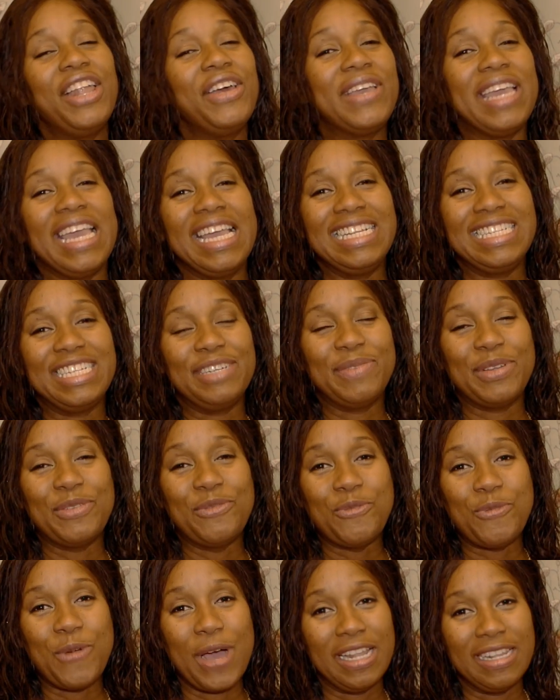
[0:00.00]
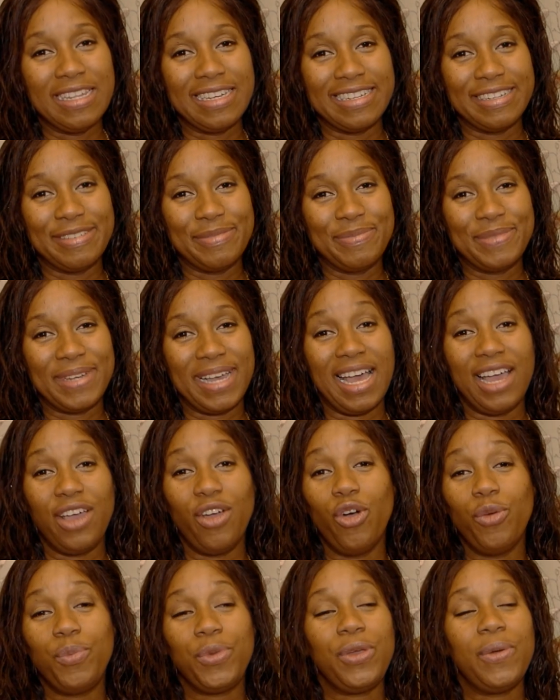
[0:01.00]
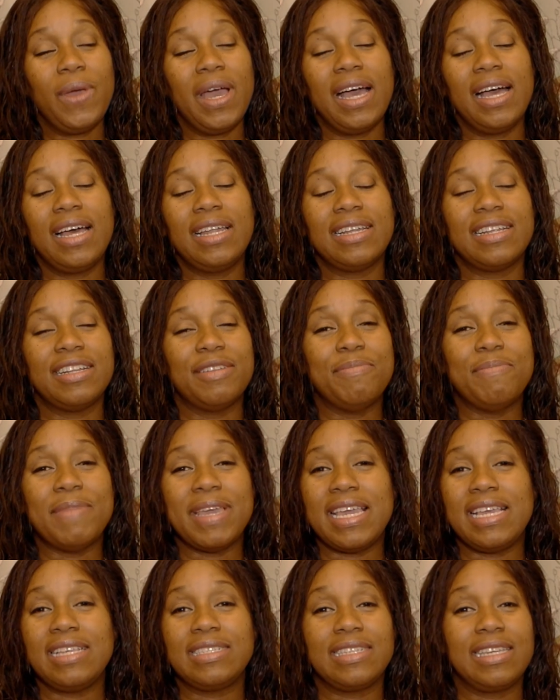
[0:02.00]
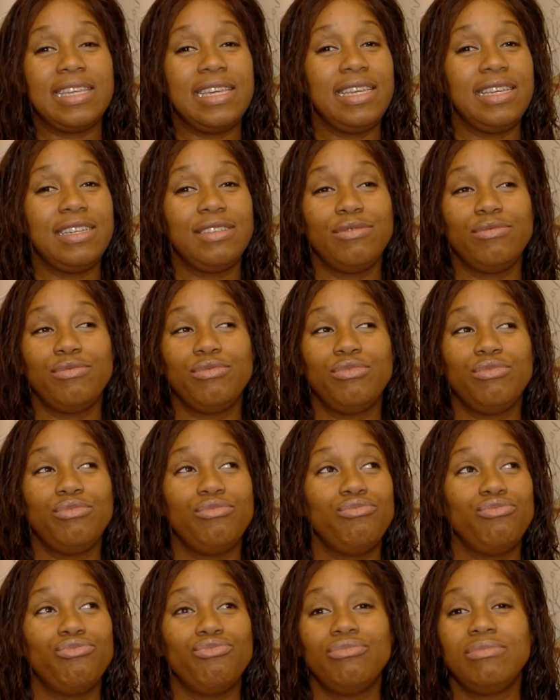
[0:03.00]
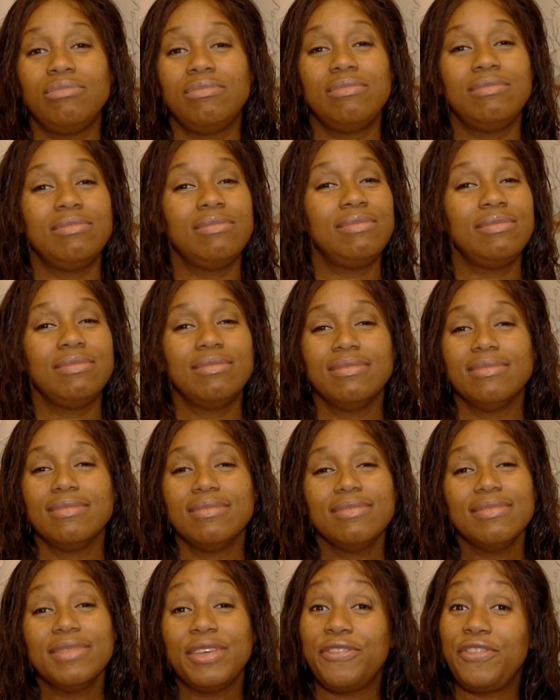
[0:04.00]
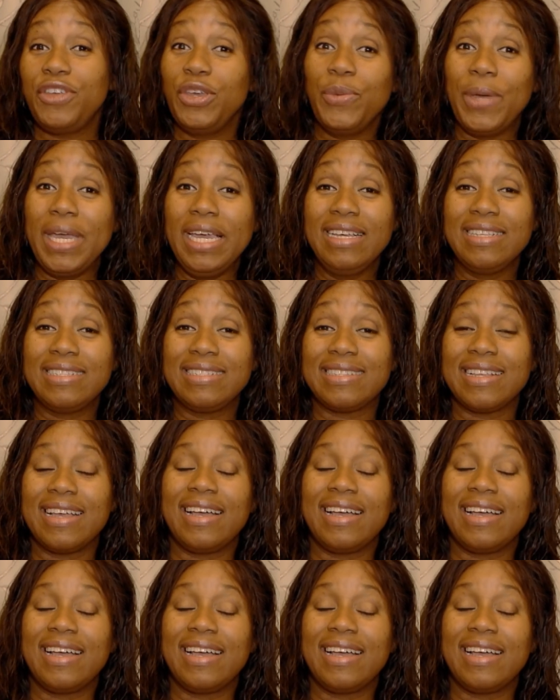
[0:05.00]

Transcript: Kingdom and welcome. I hope you had an amazing few weeks.